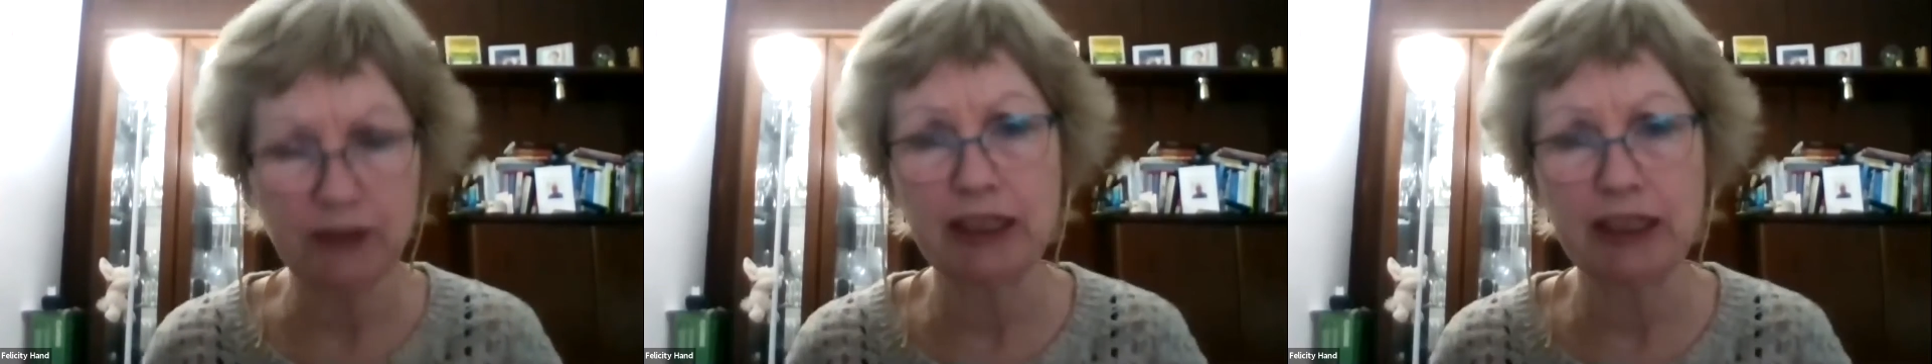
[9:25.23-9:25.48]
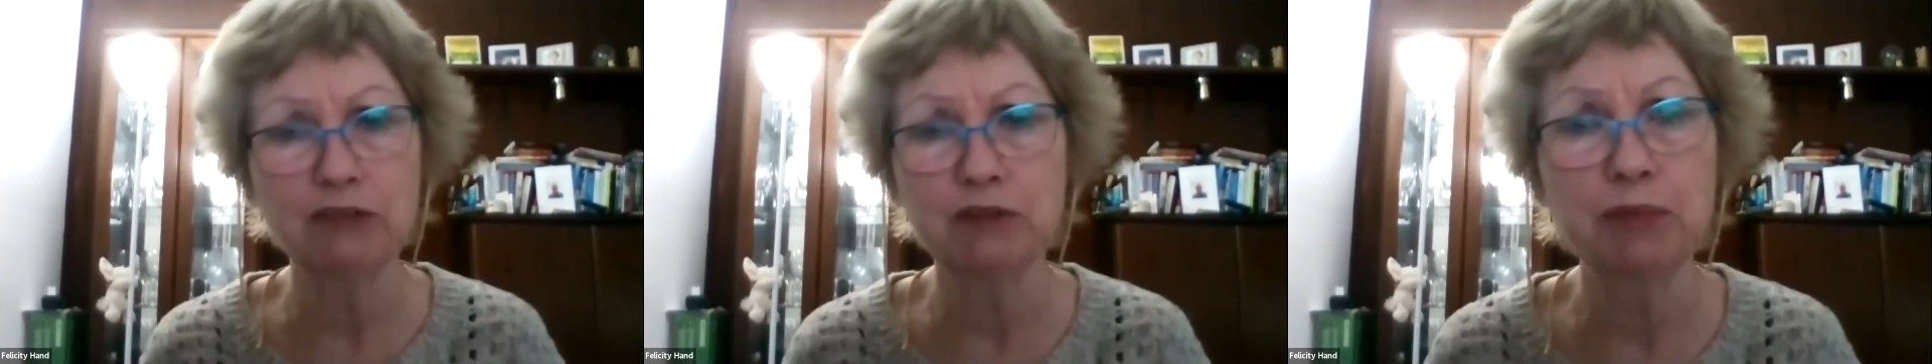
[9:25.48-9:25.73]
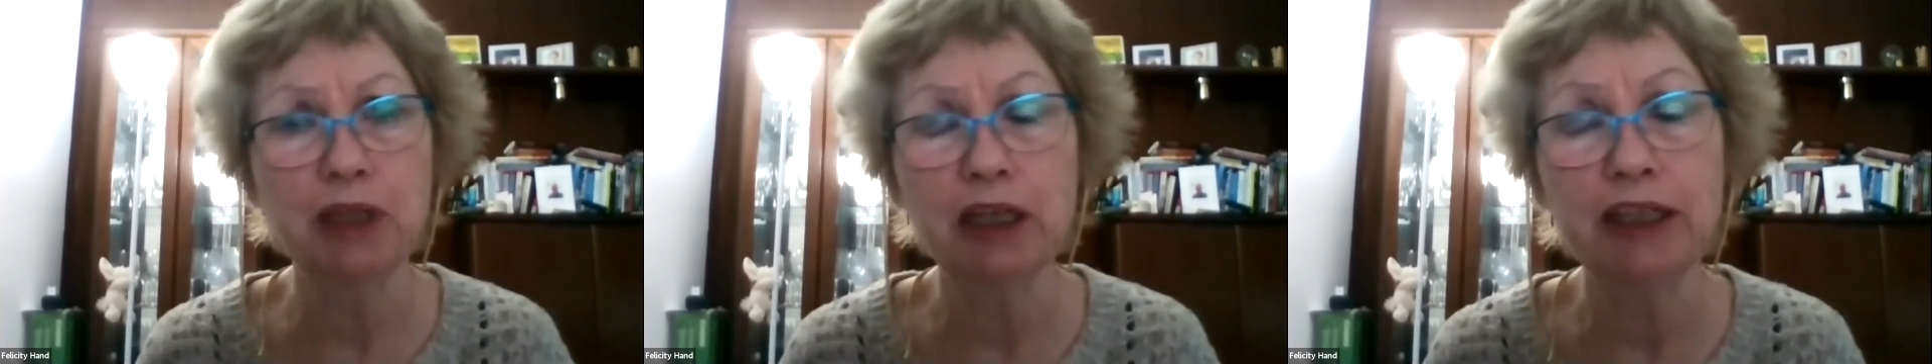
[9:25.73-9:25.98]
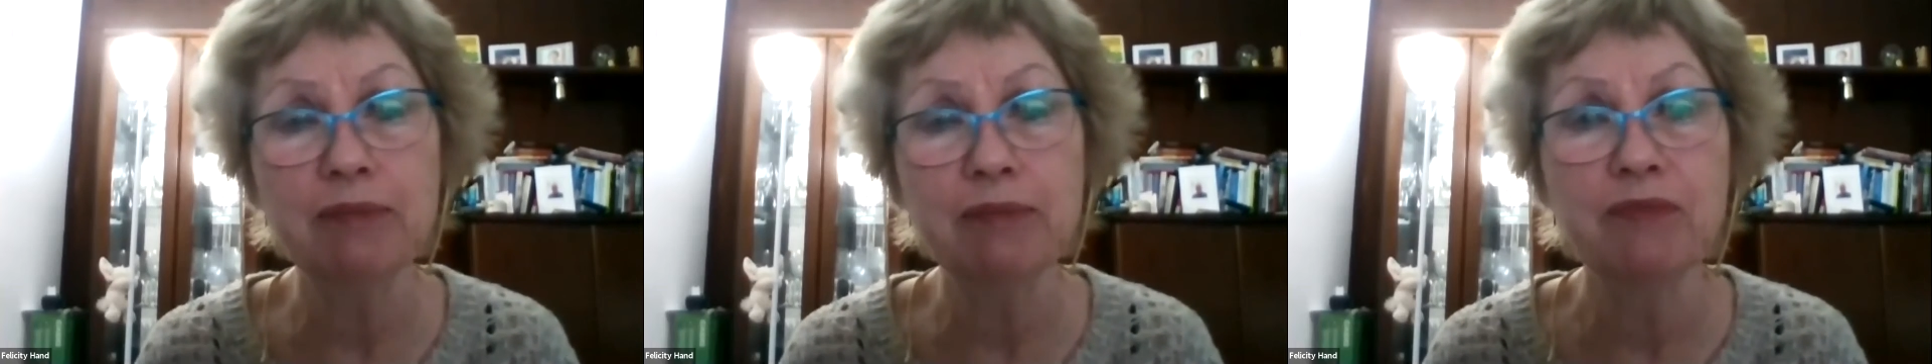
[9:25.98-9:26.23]
They're now
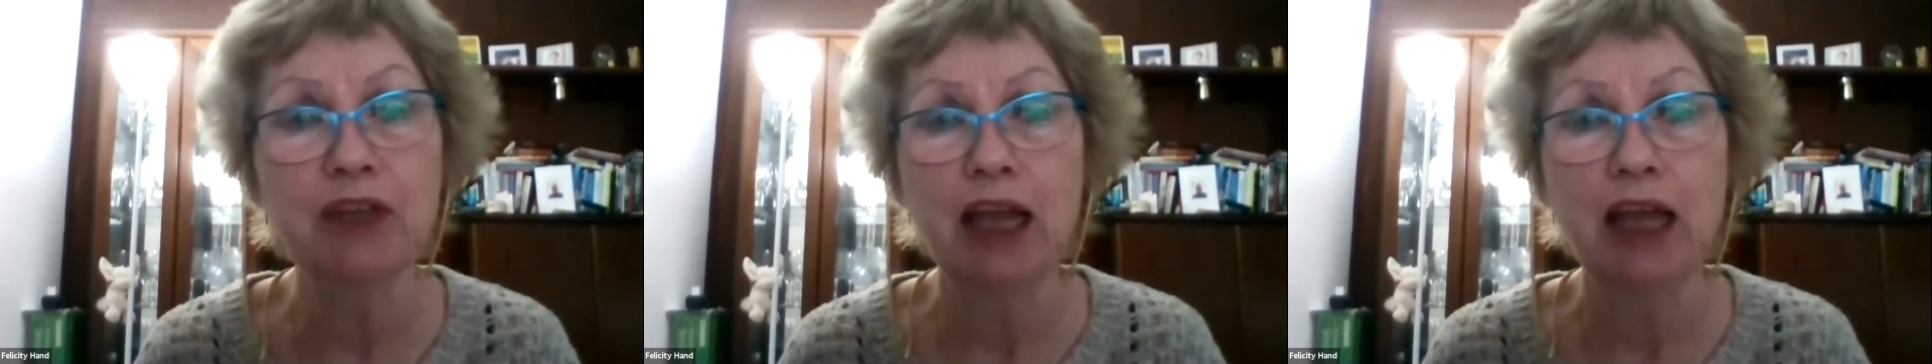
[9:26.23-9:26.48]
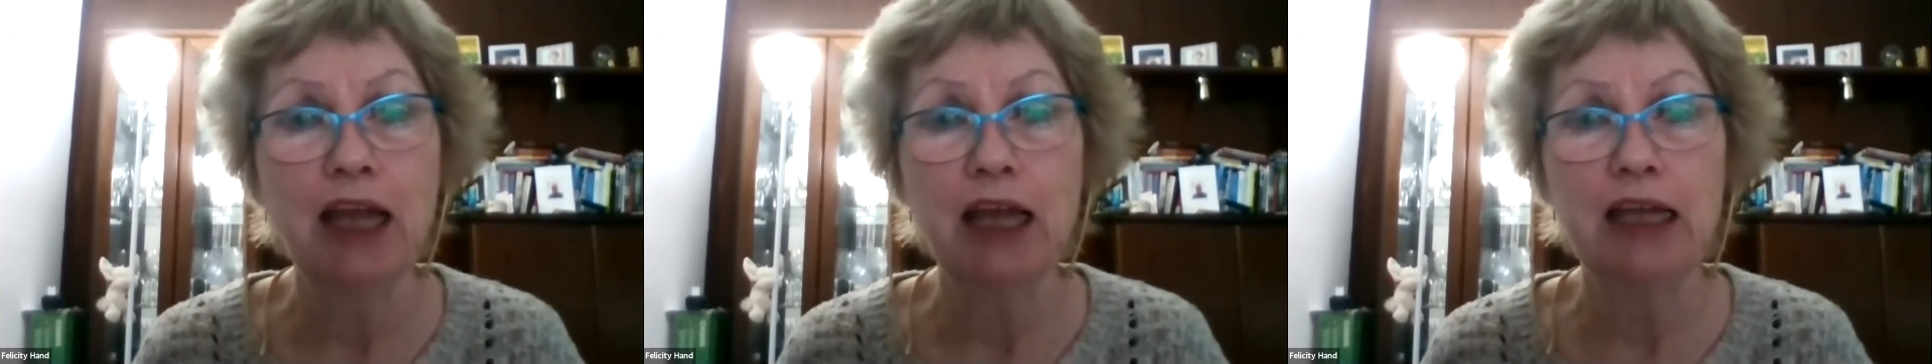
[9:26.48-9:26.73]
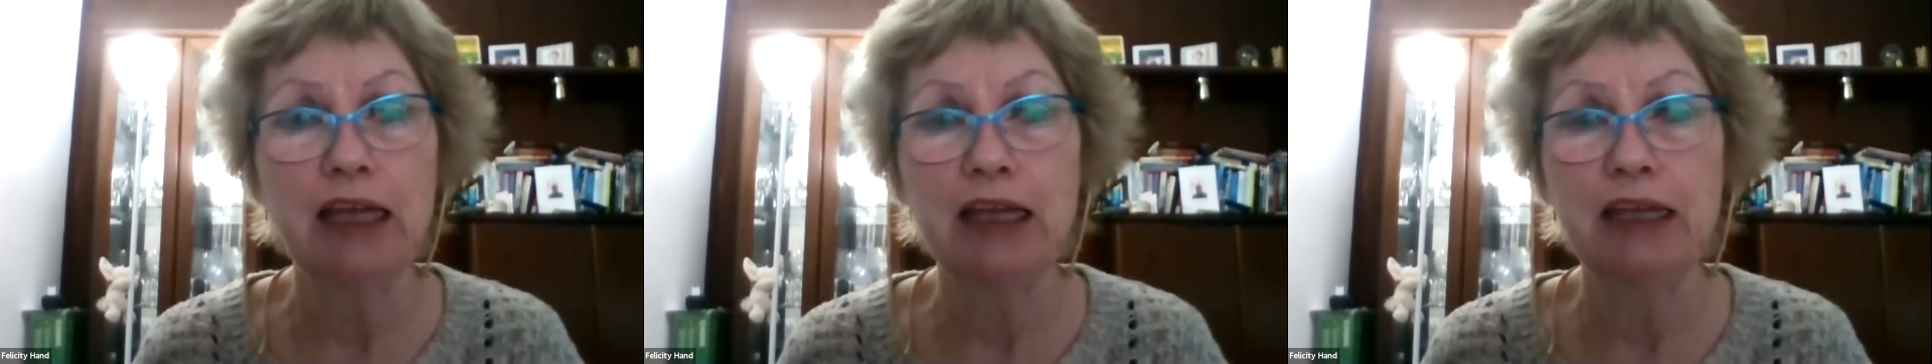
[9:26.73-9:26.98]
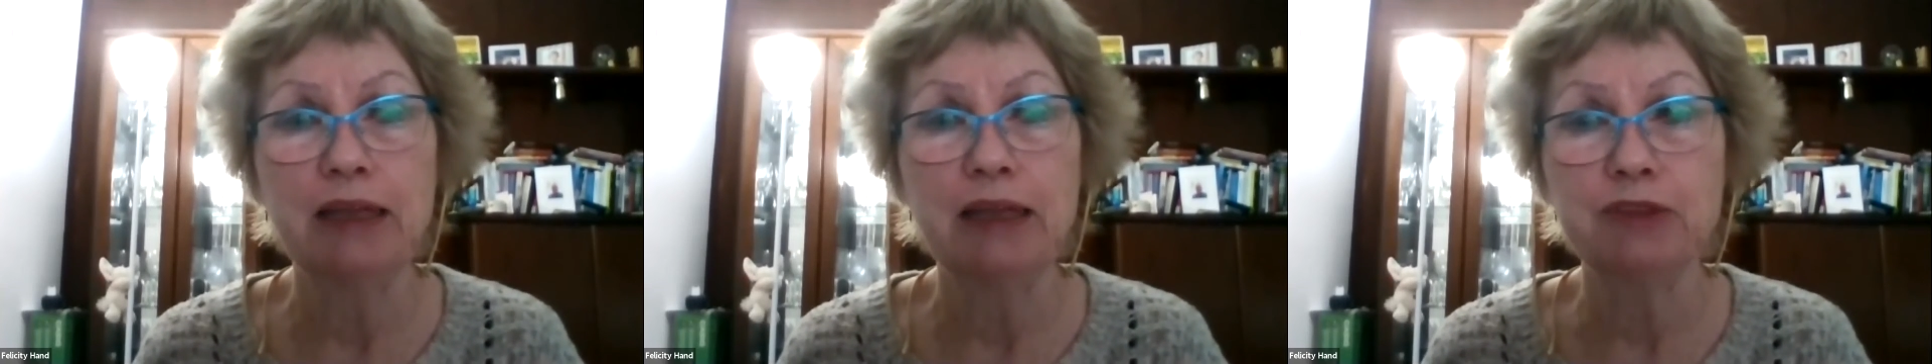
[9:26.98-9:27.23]
replying,
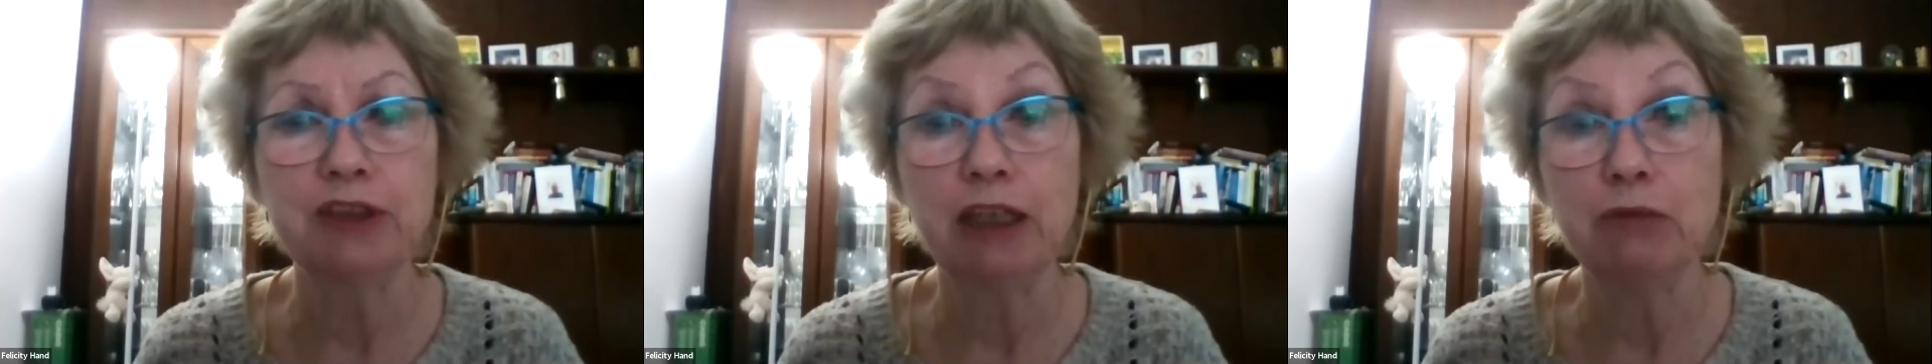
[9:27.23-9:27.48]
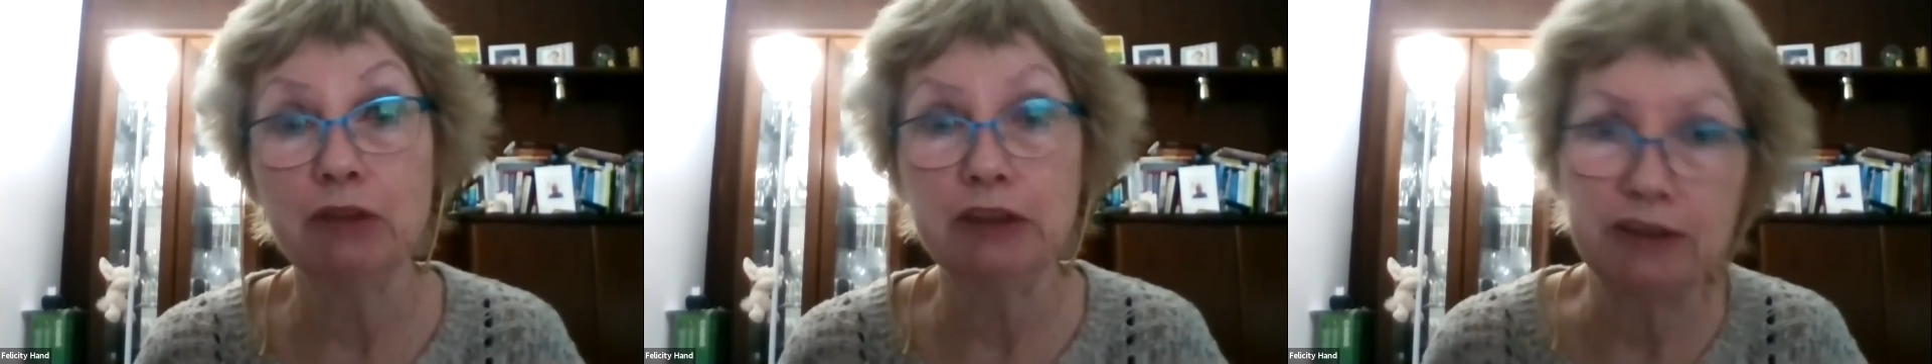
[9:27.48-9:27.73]
saying, well,